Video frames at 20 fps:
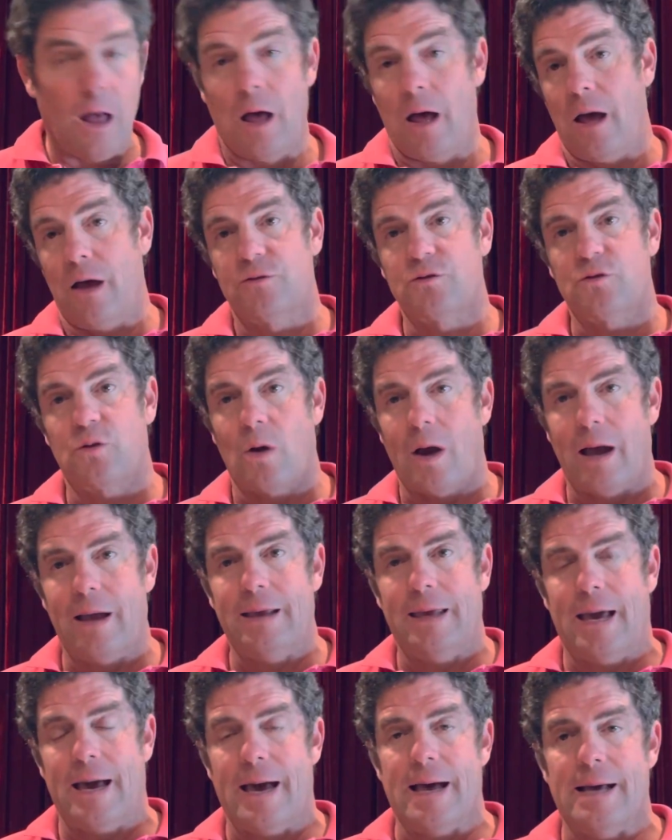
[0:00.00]
a
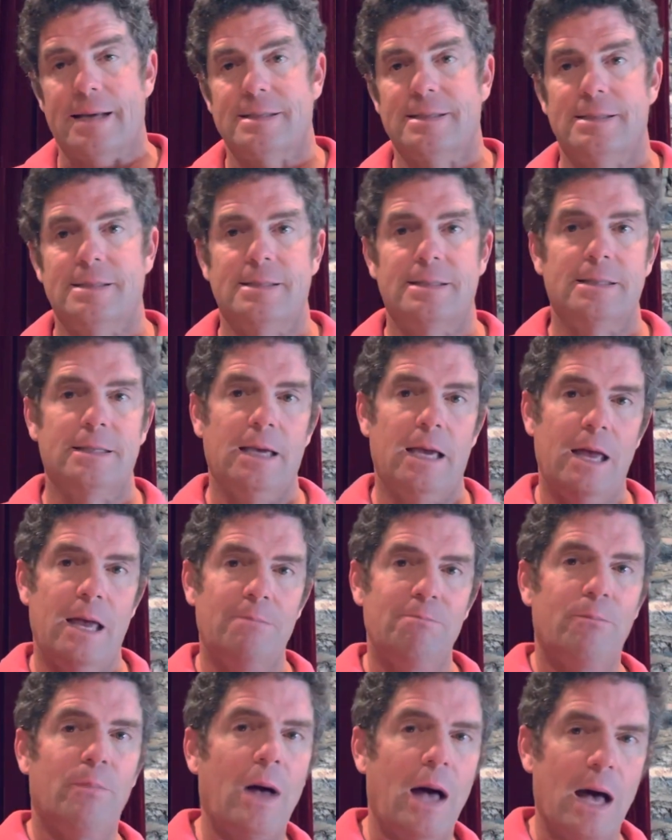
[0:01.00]
tri-cast
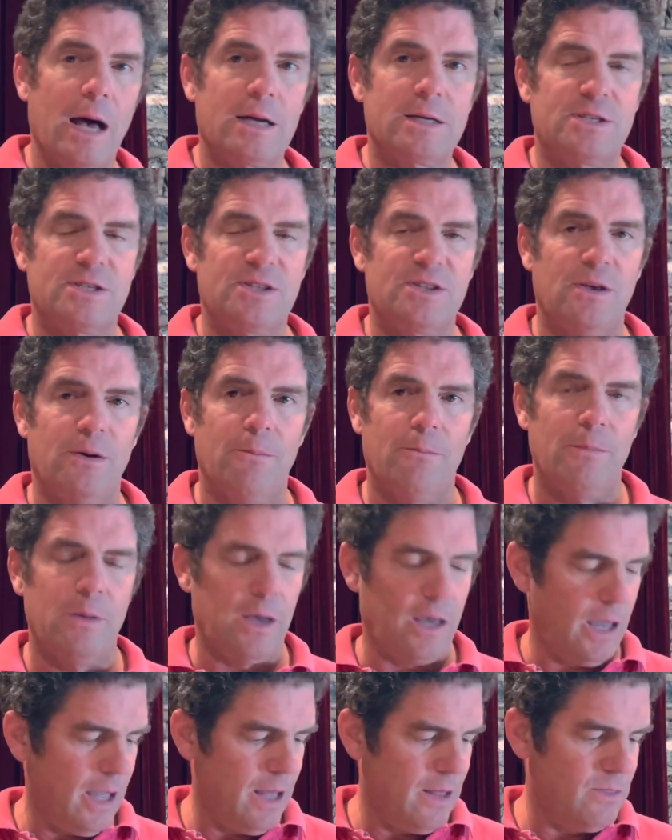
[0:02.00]
and box them,
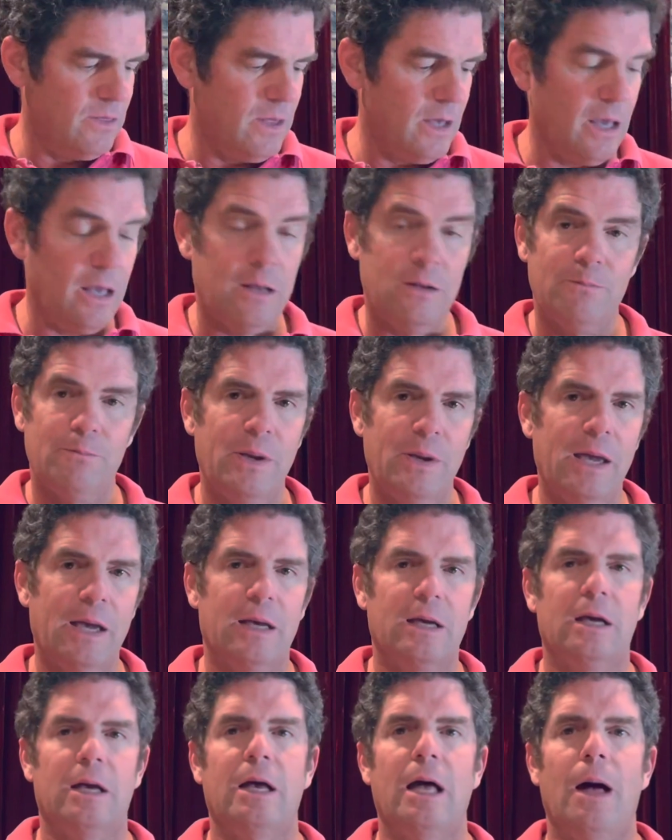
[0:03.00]
and then
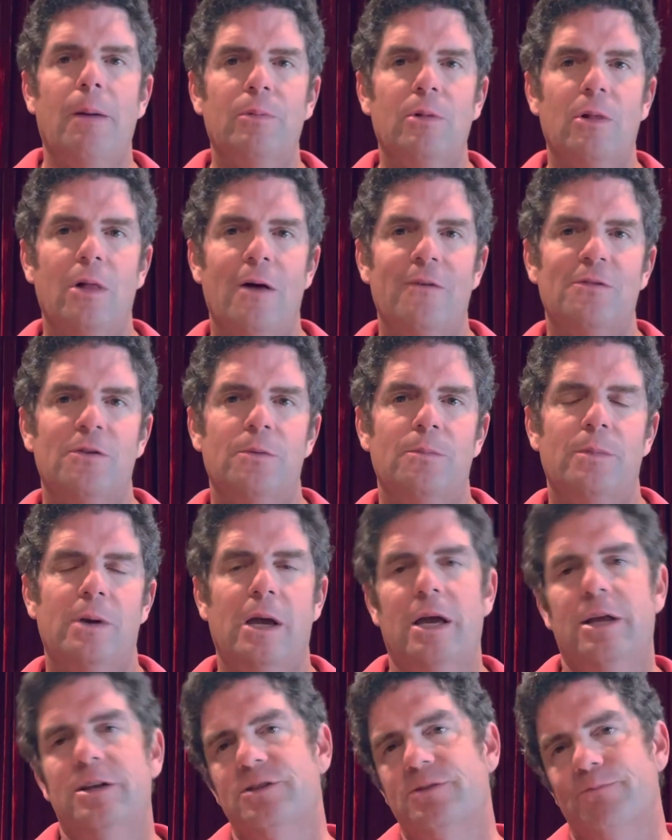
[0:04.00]
pick a couple of them
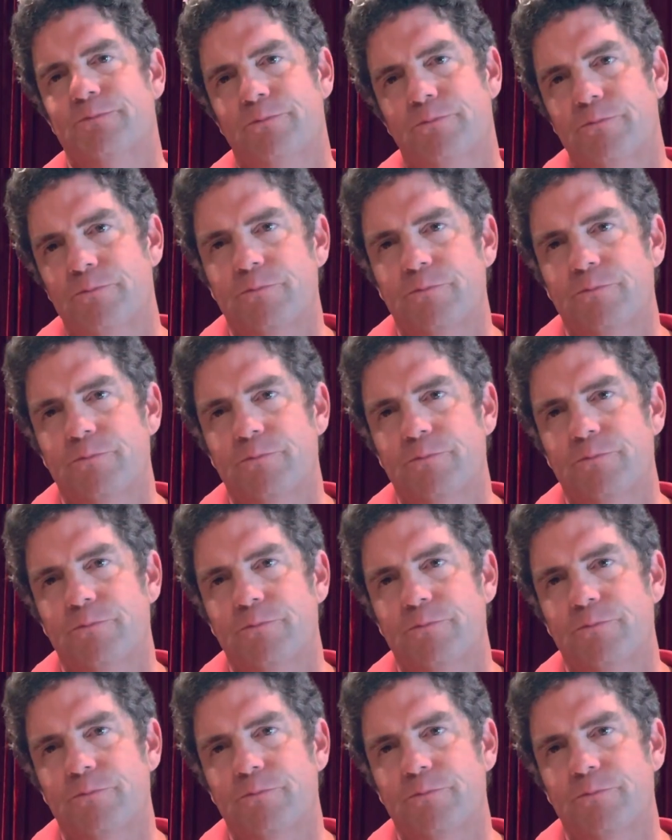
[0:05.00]
and